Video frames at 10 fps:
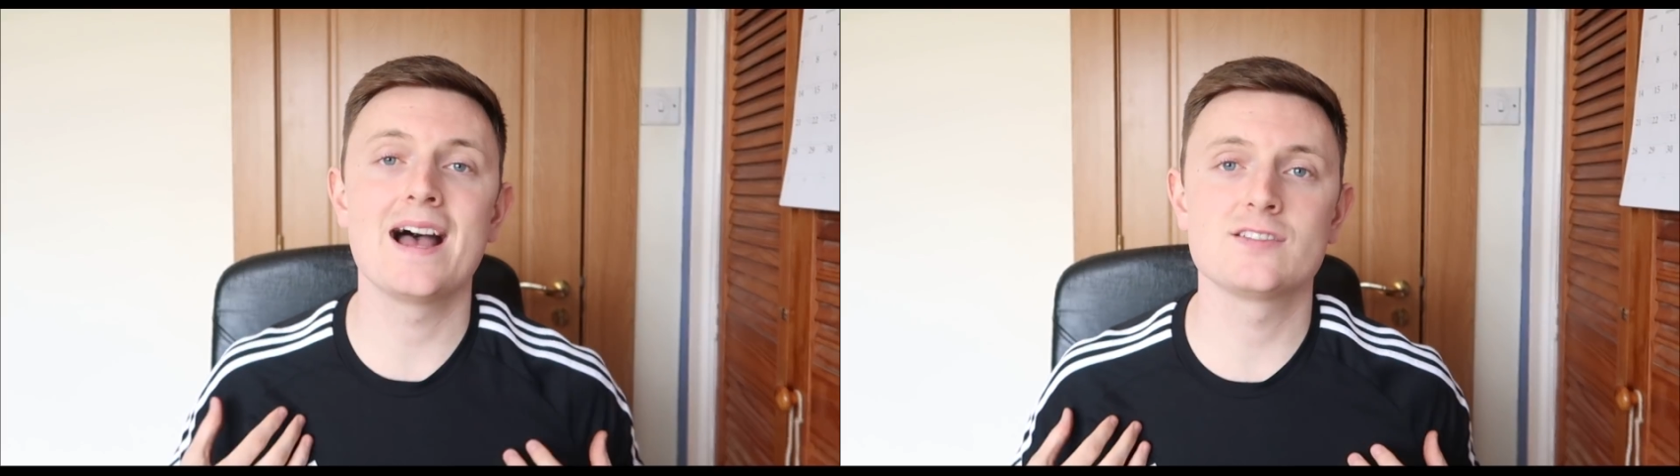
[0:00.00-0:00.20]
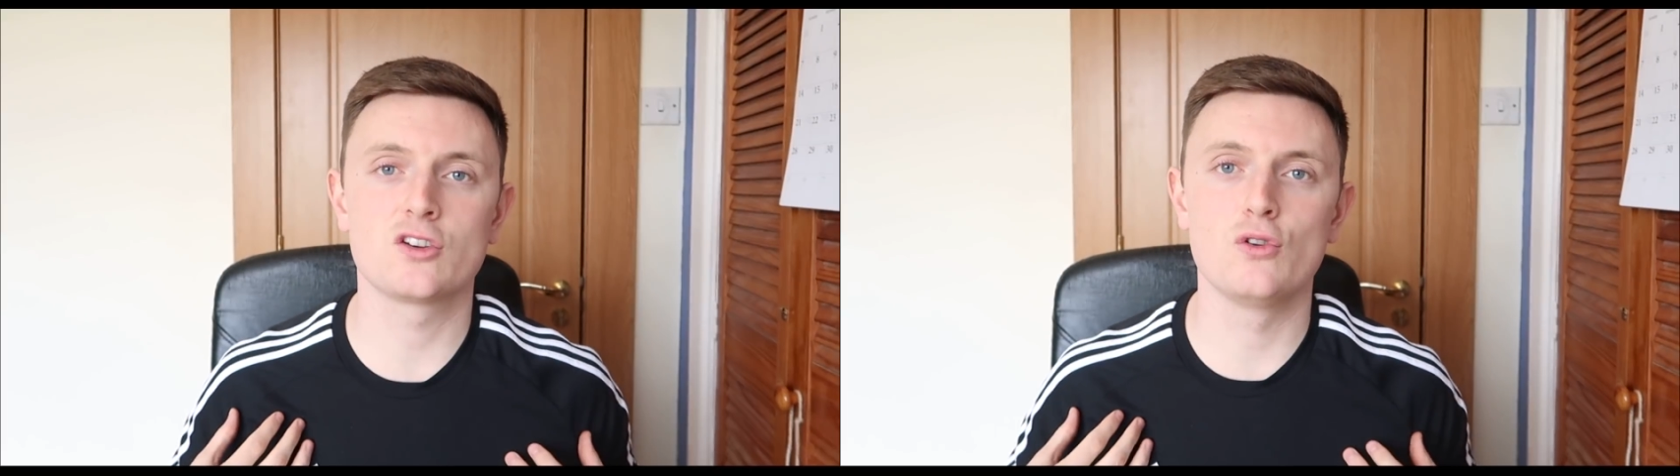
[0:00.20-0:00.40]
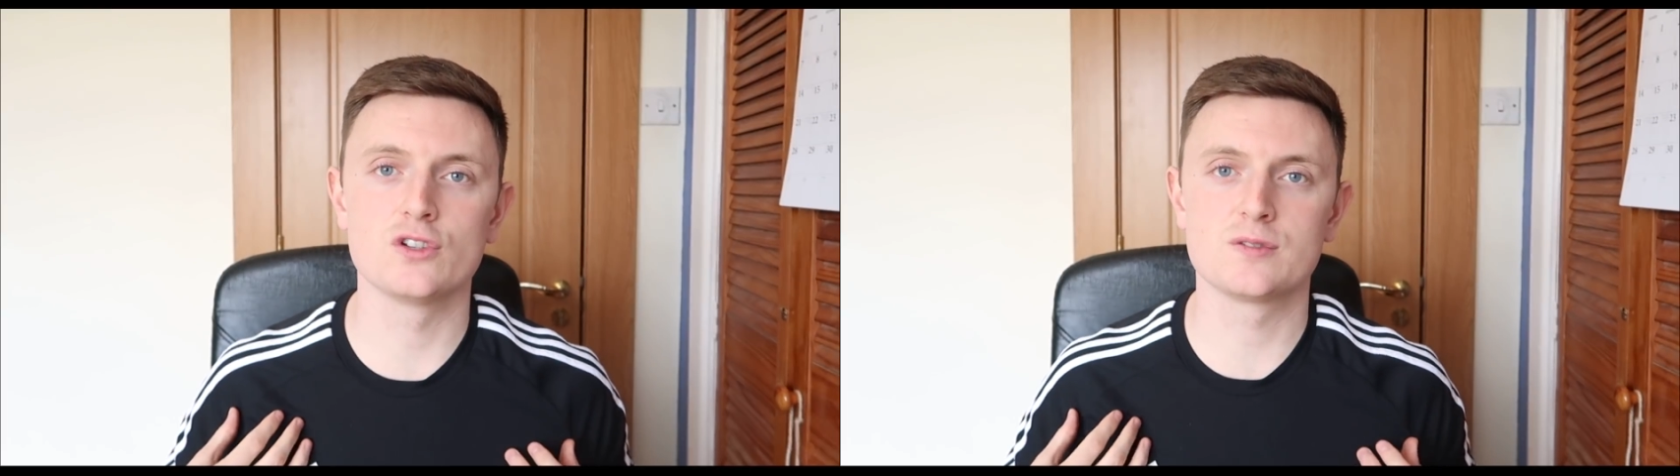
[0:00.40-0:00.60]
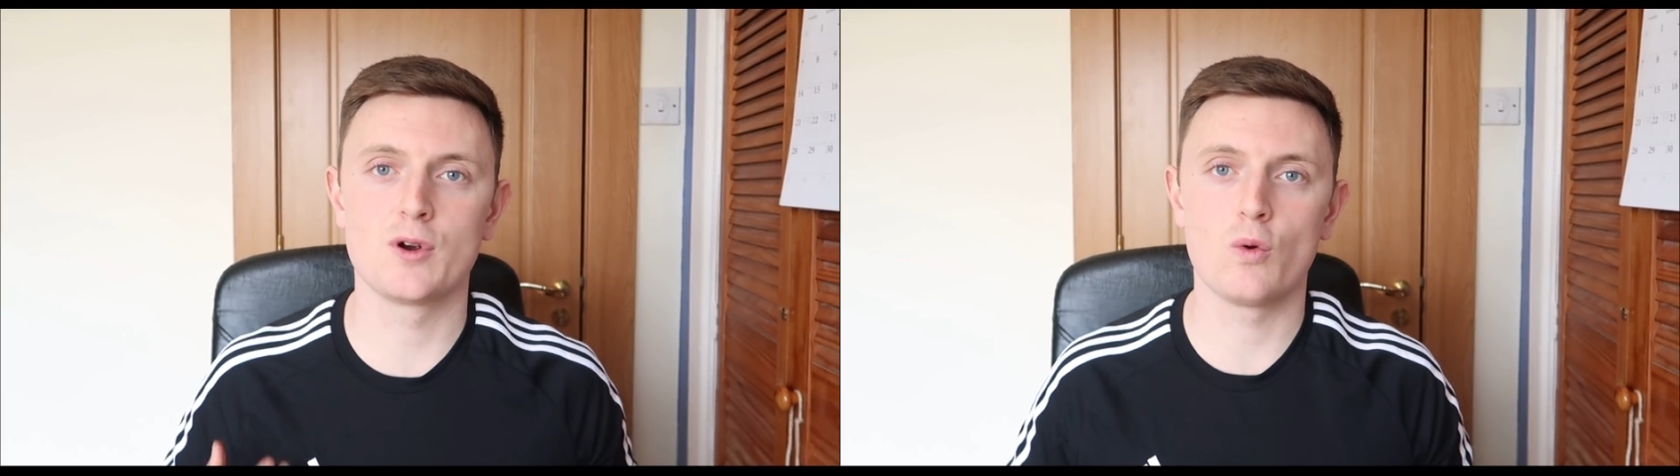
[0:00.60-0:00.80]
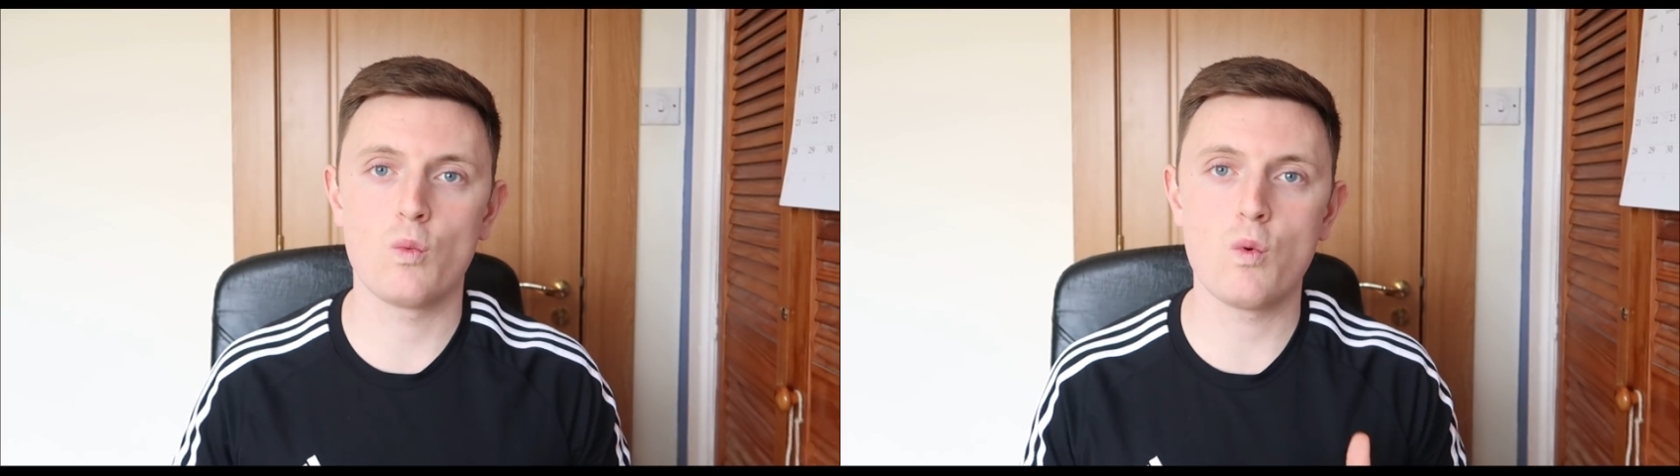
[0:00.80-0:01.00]
as a
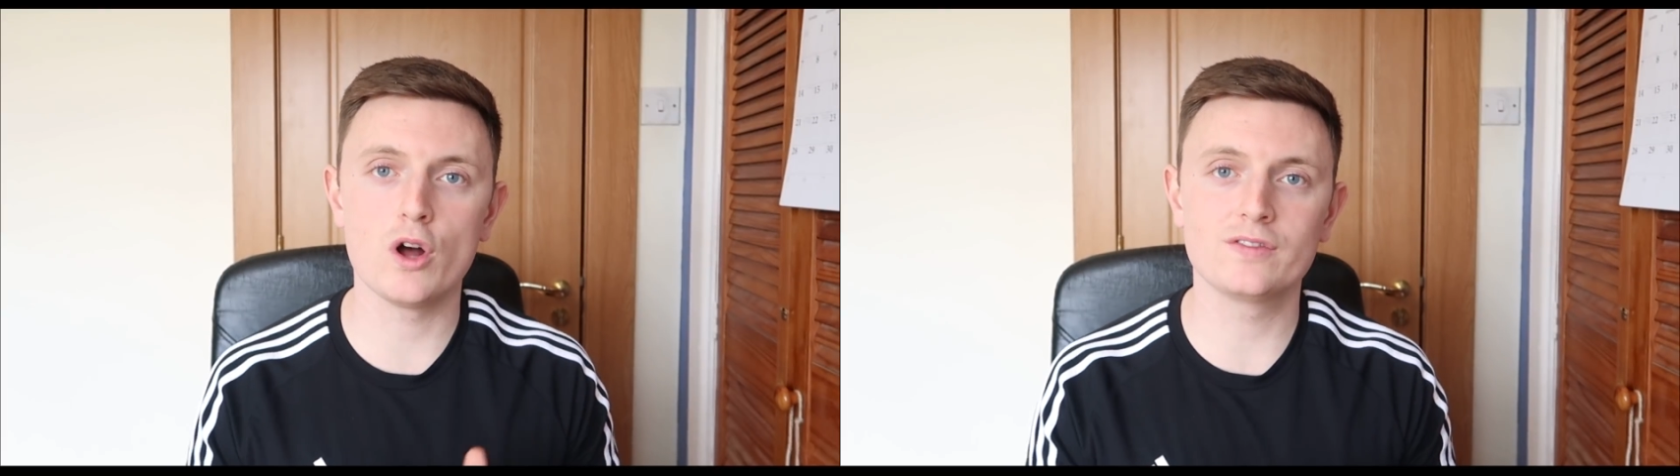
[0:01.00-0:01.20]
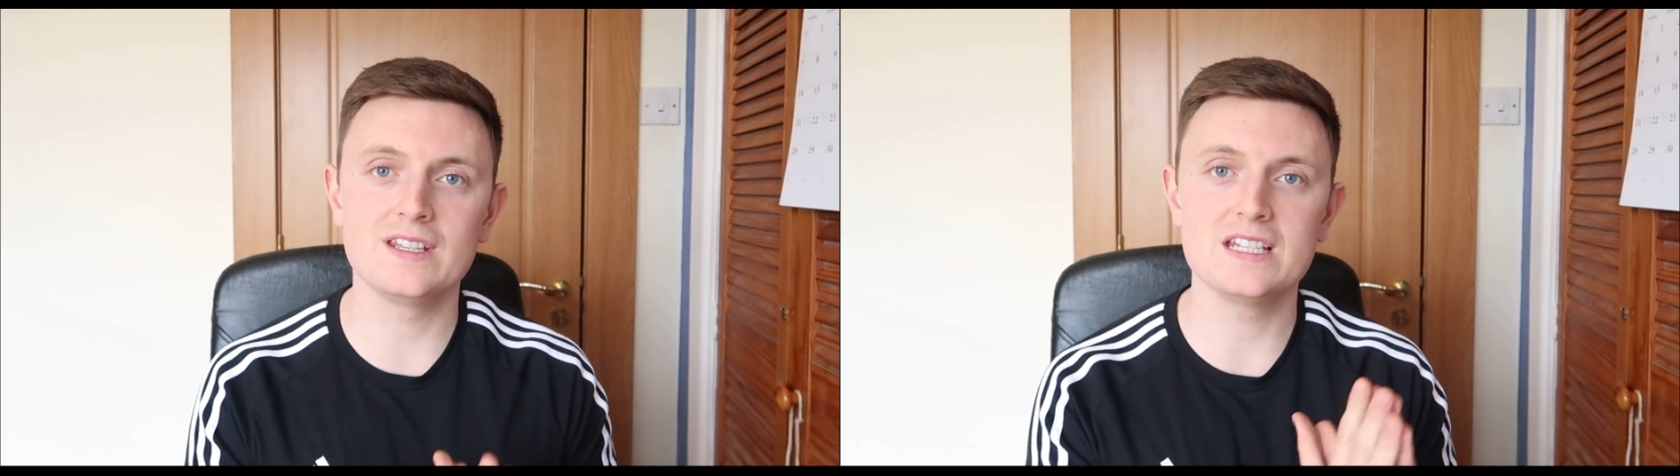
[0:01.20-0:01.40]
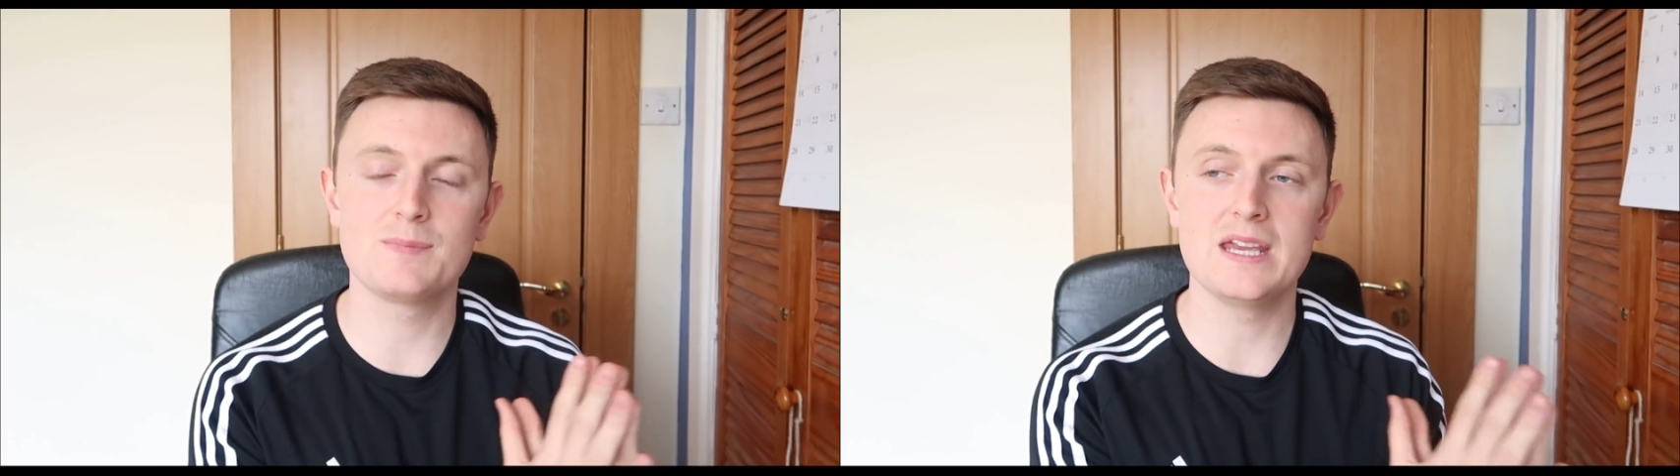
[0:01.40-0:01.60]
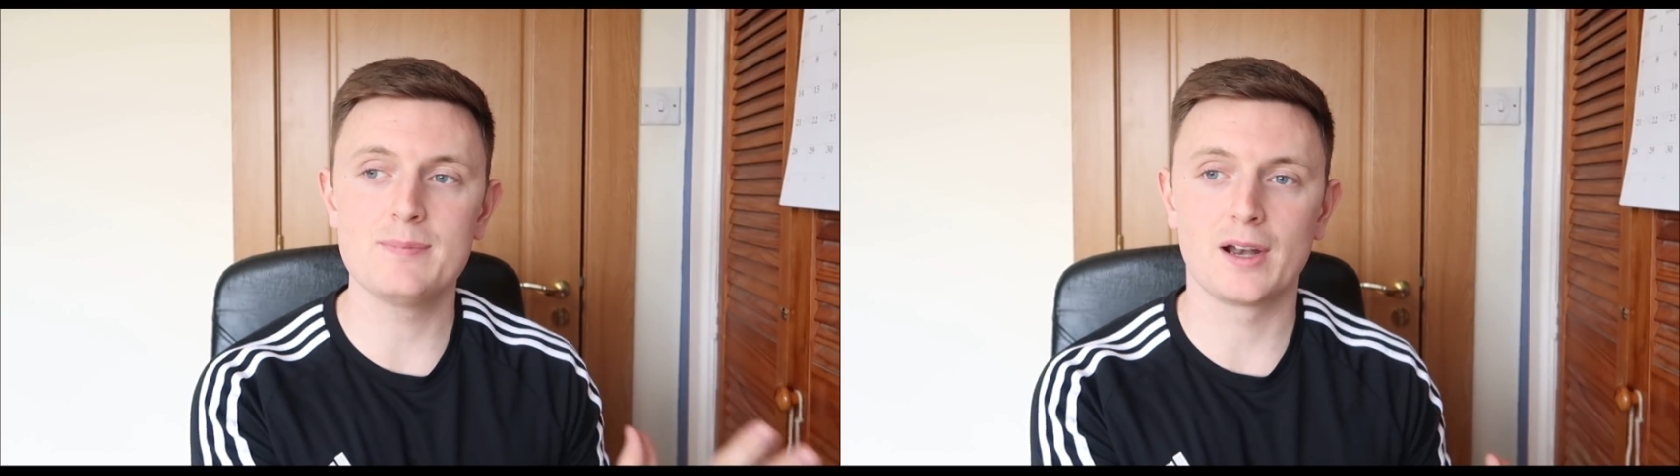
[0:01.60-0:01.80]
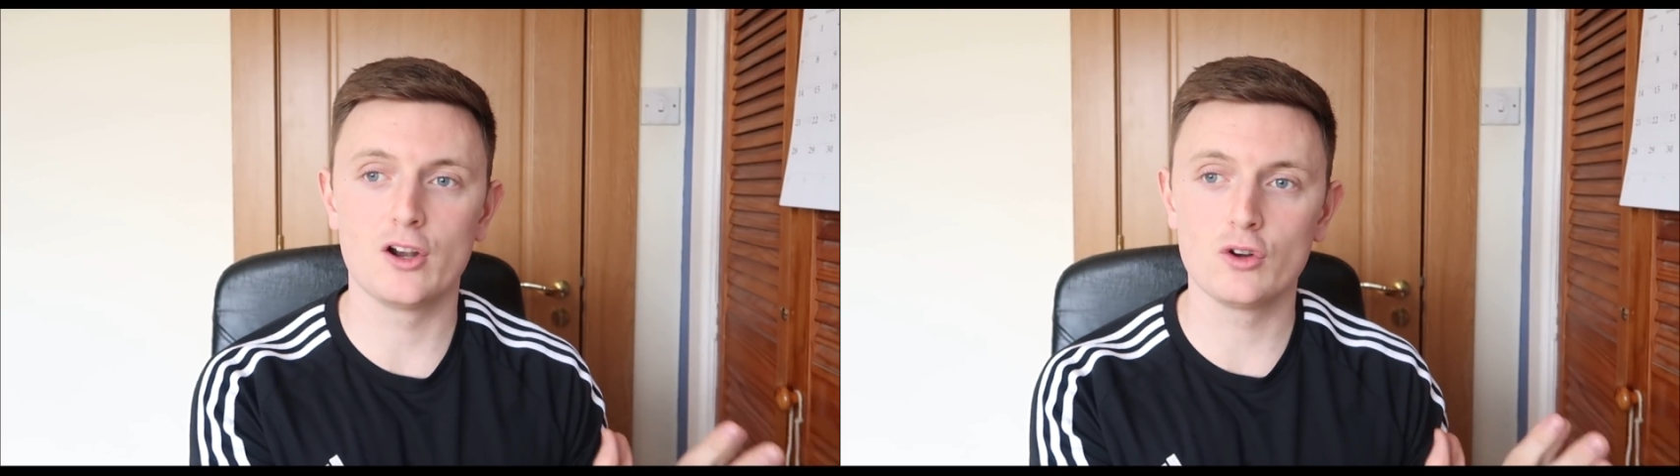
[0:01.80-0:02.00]
customer what these
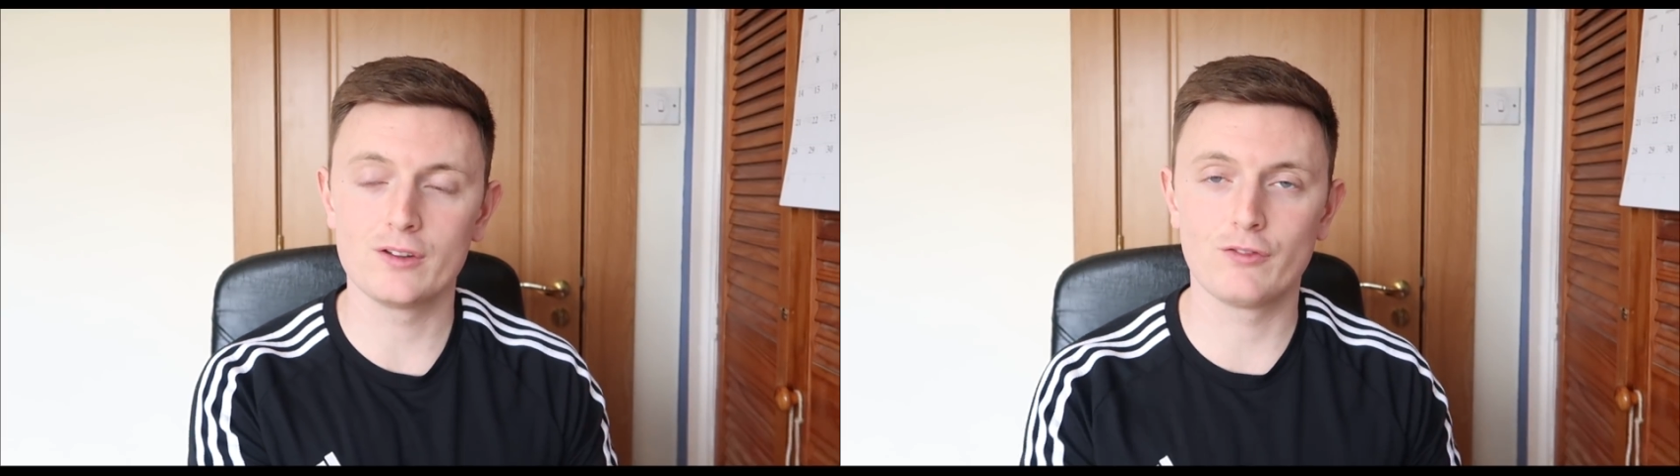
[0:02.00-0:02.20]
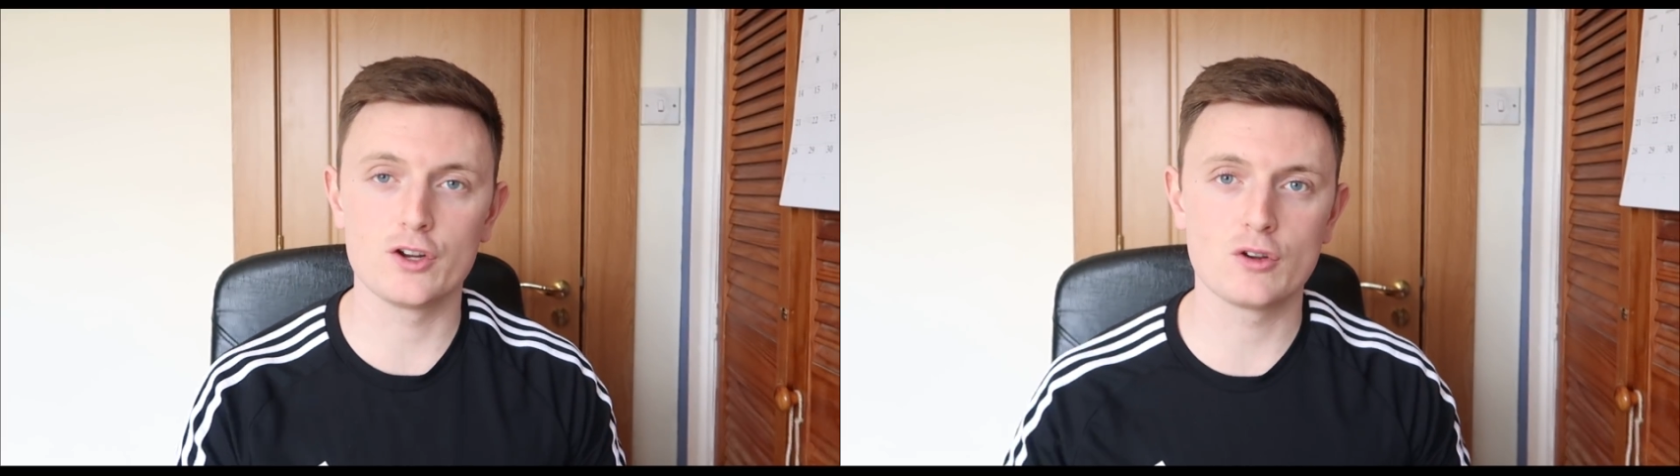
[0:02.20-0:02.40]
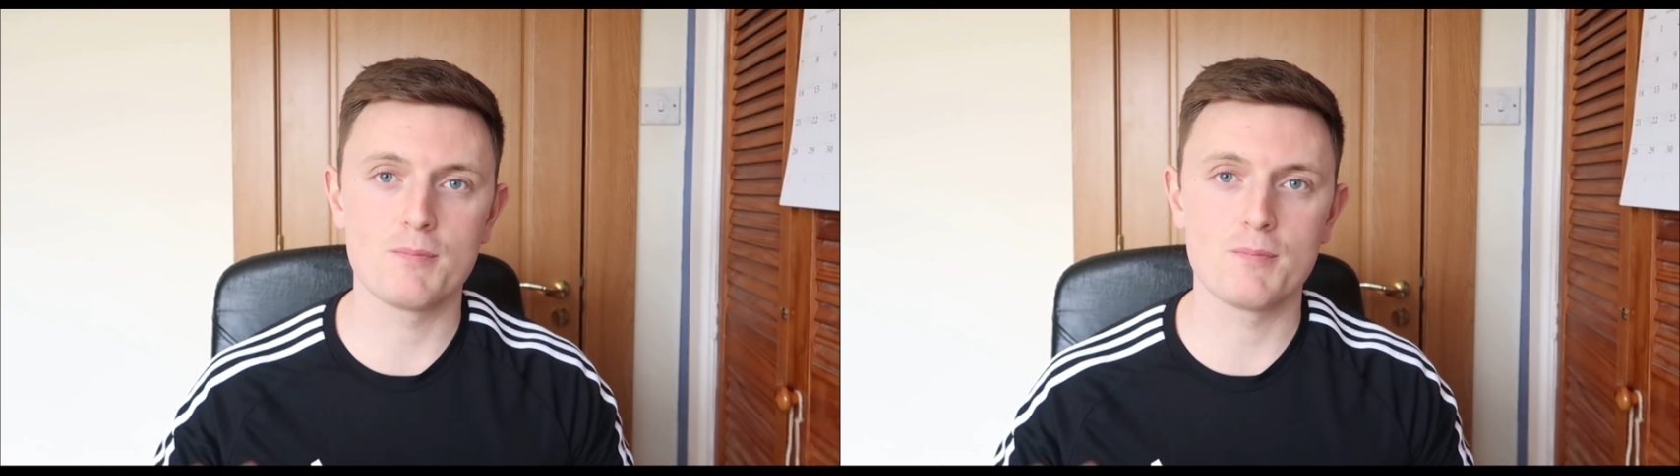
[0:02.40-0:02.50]
people are looking for.